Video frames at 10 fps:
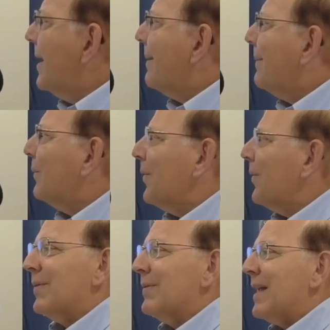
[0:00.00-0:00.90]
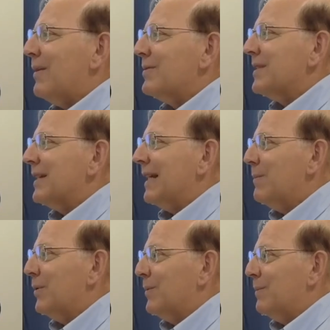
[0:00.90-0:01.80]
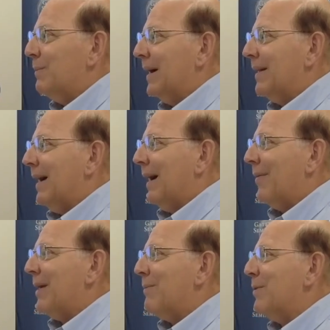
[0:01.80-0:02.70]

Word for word: uh, well, they're nouns in Hebrew, but okay. uh, they